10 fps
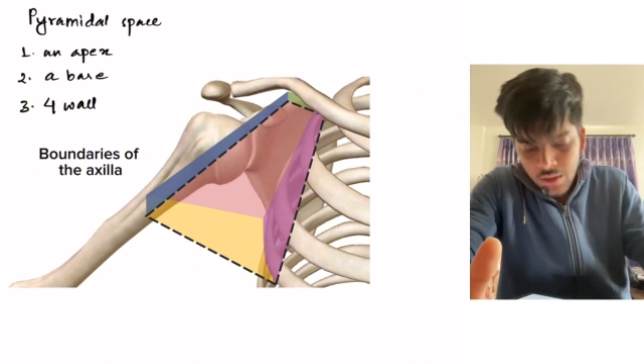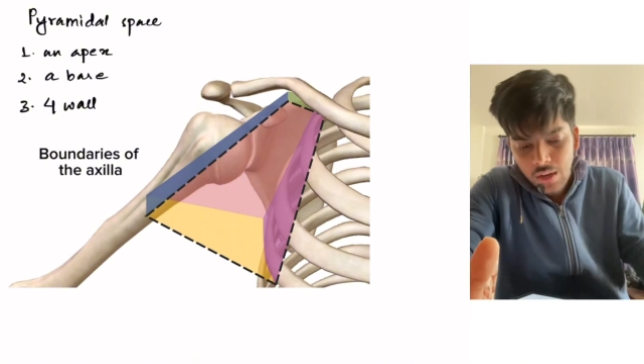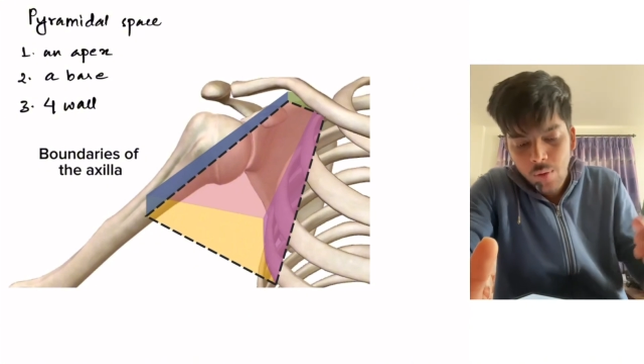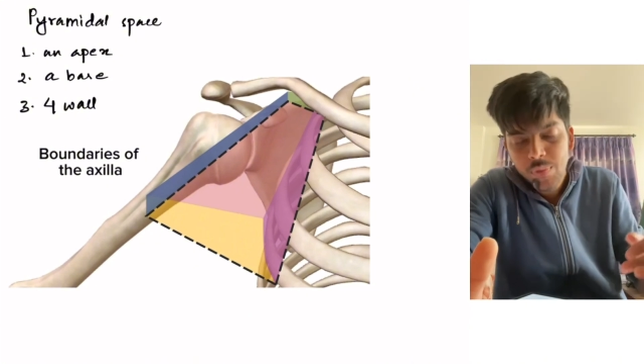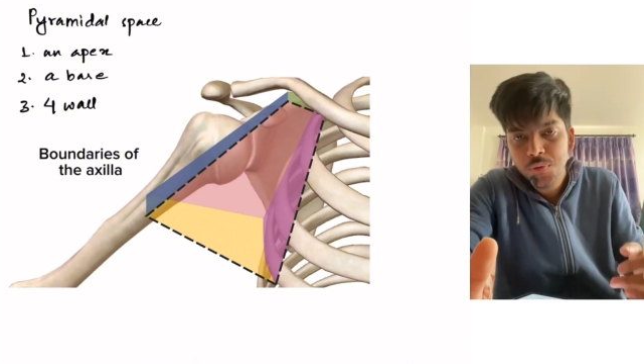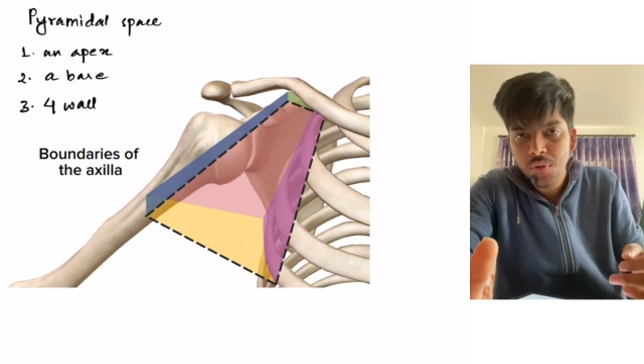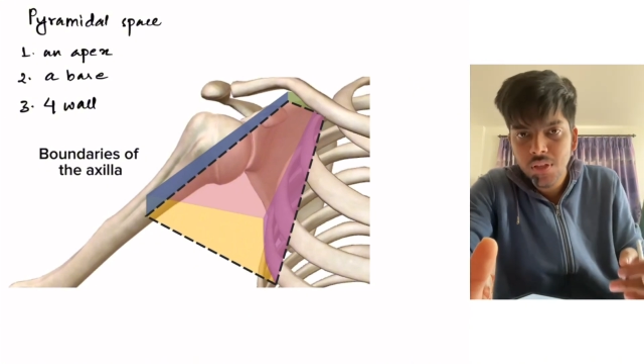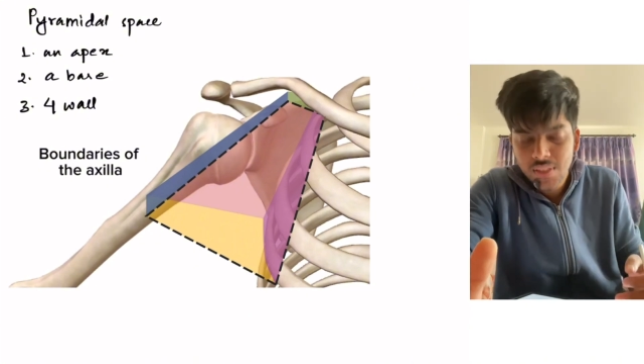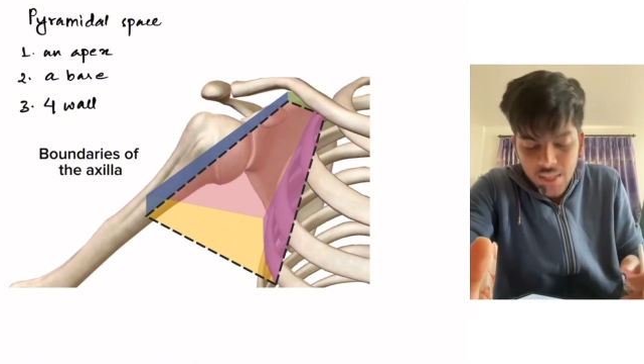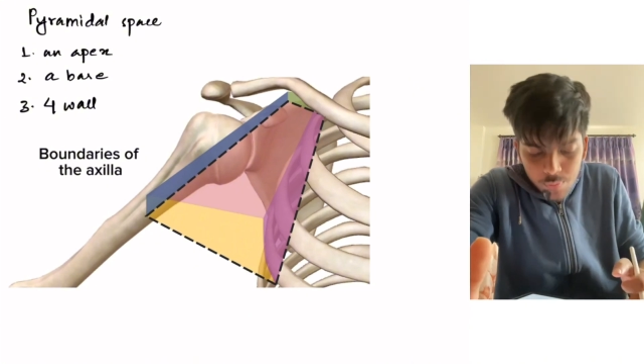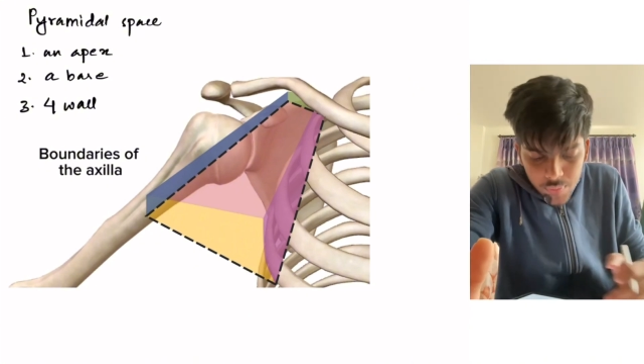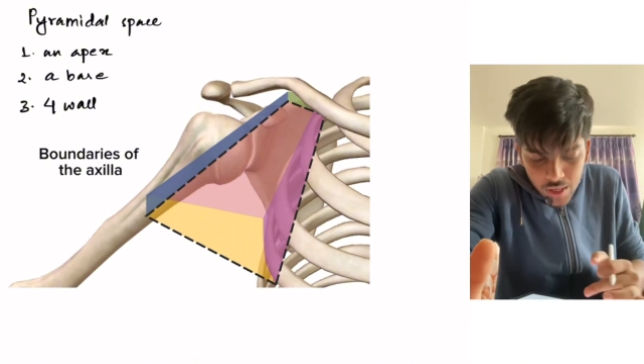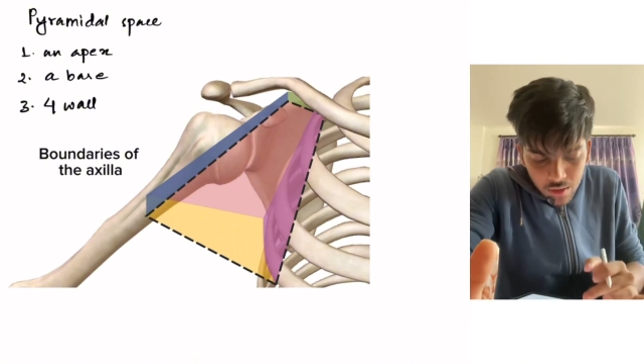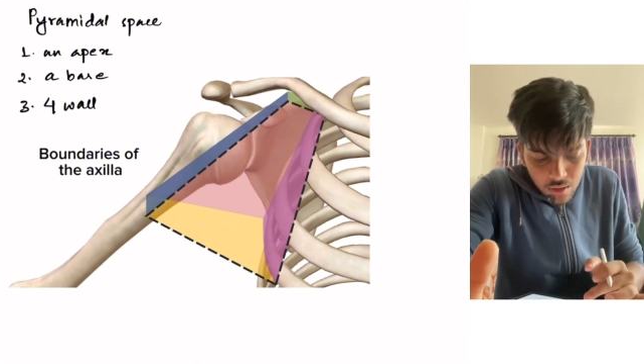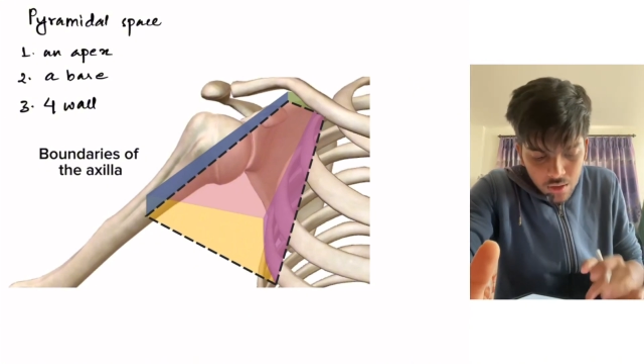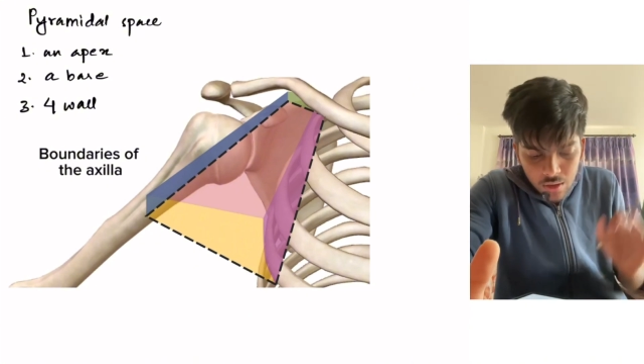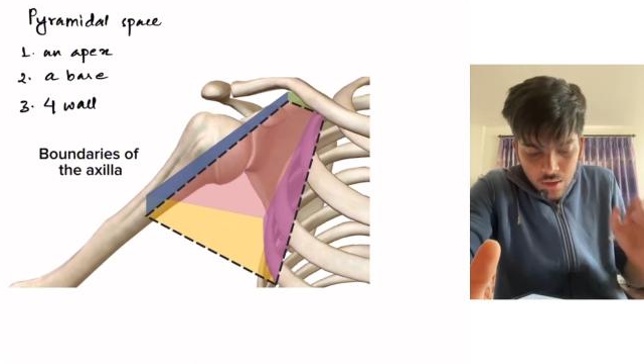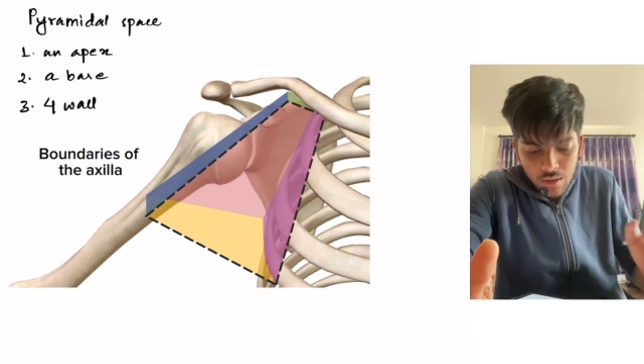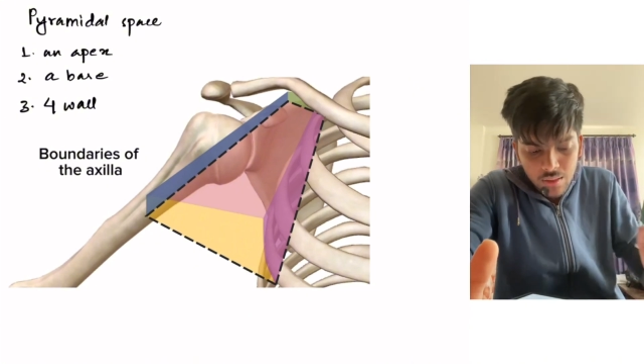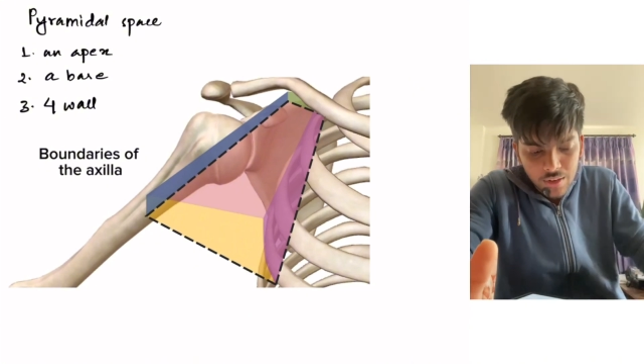Let me show the same thing
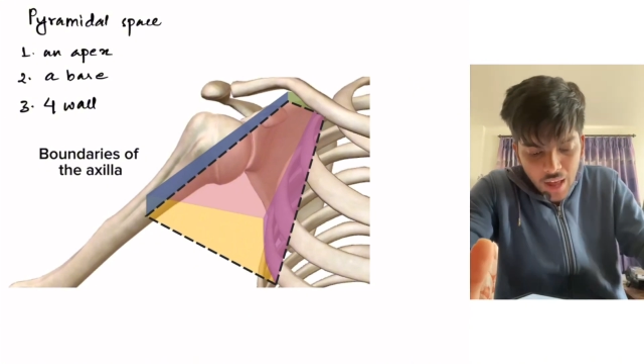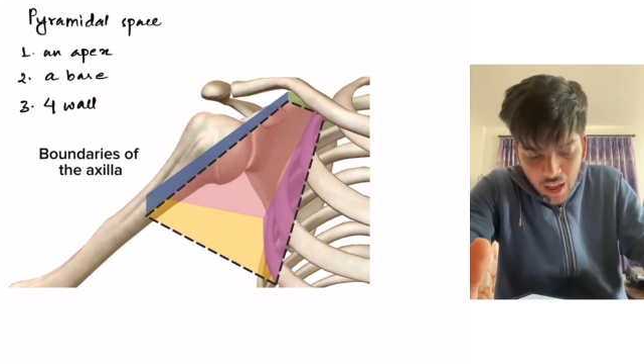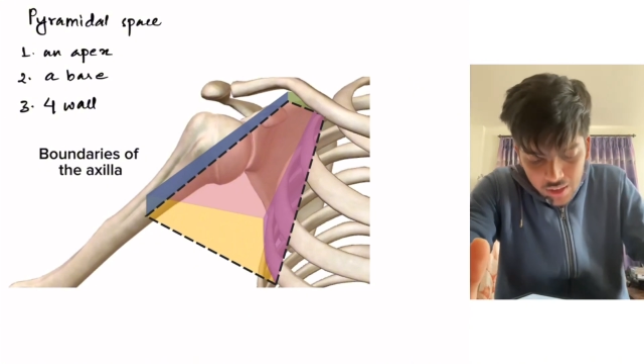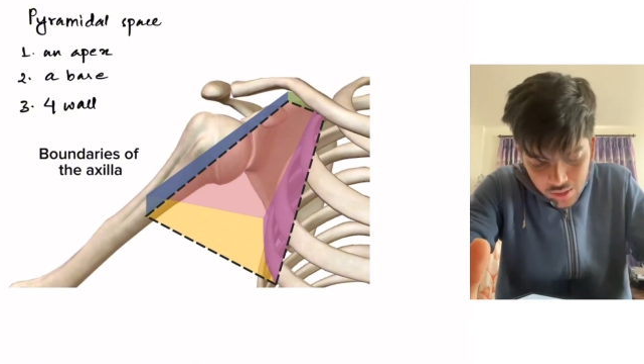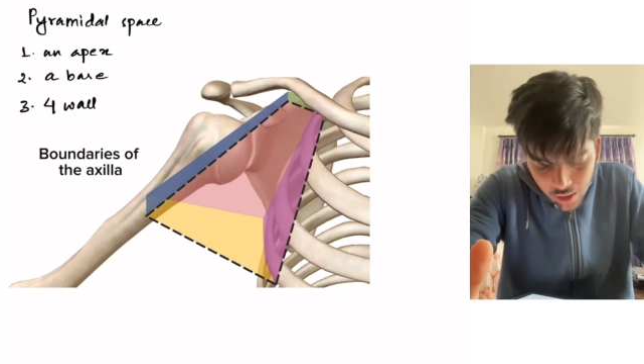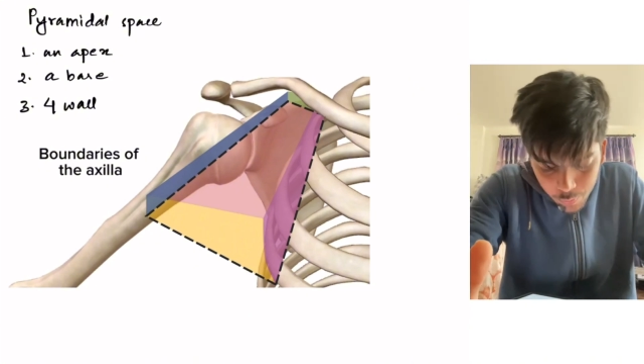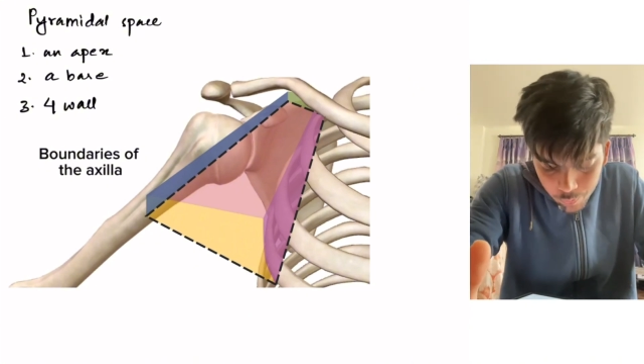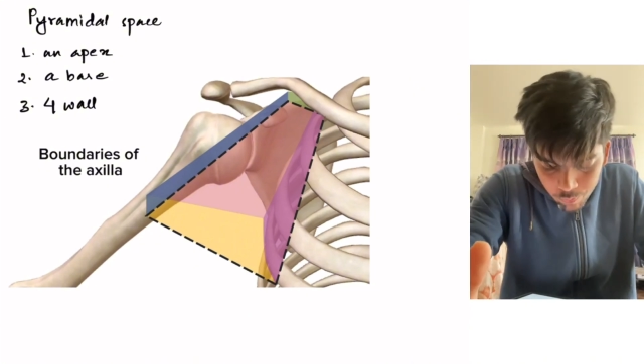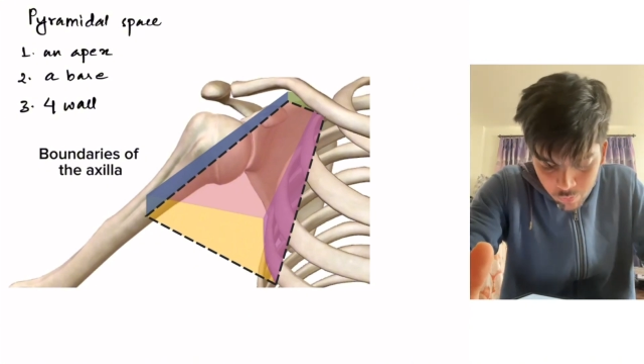in the diagram.